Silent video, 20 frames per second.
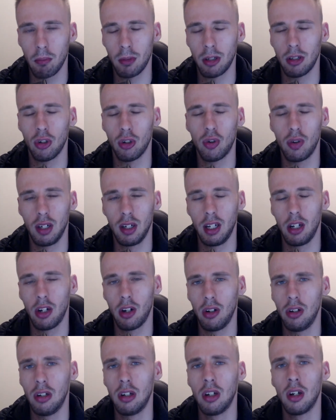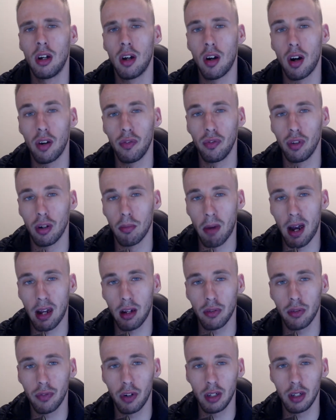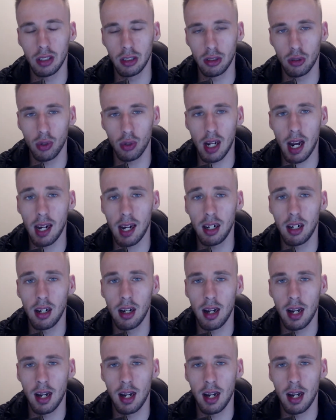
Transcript: and audio of your microphone is okay,